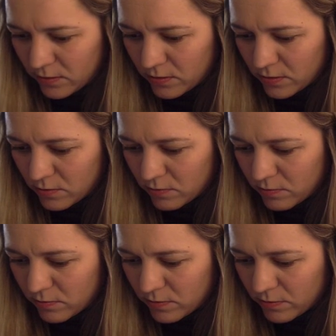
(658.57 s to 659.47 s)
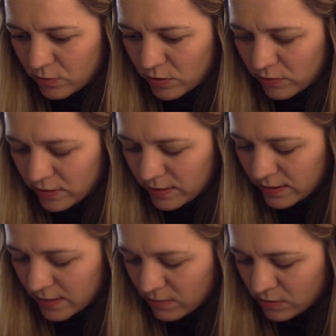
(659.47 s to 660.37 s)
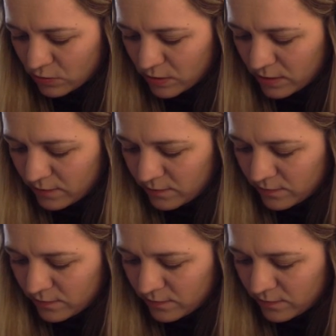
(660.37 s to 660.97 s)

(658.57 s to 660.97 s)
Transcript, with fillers: So I'm going to write that down as well.